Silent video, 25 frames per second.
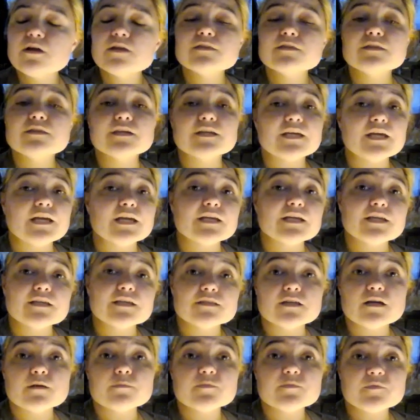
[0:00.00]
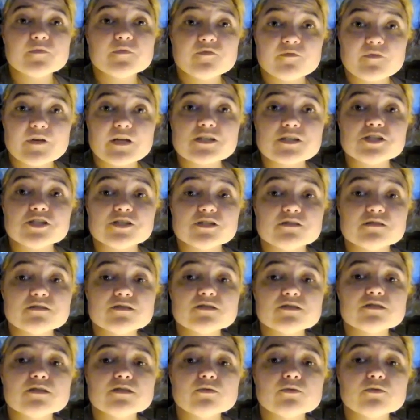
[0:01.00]
They can't get that perfection,
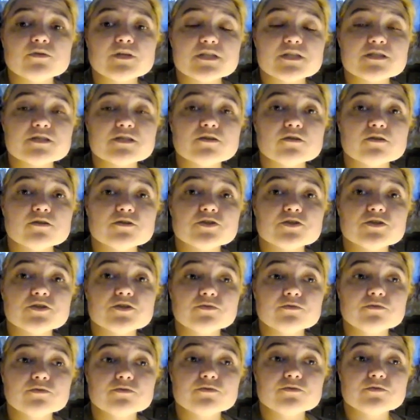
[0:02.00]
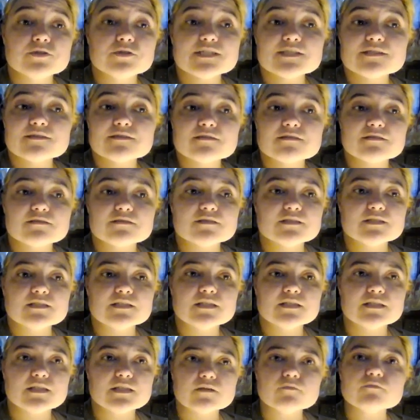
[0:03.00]
so they start to just
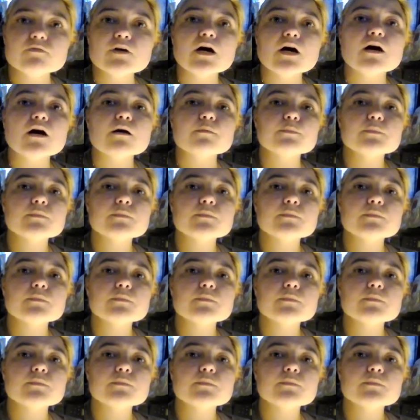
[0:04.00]
give up.